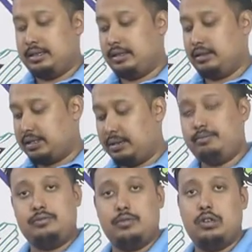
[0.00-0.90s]
some
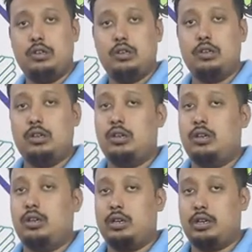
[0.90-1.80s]

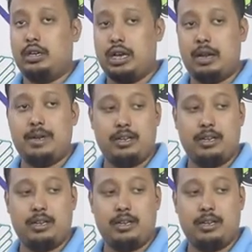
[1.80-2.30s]
garment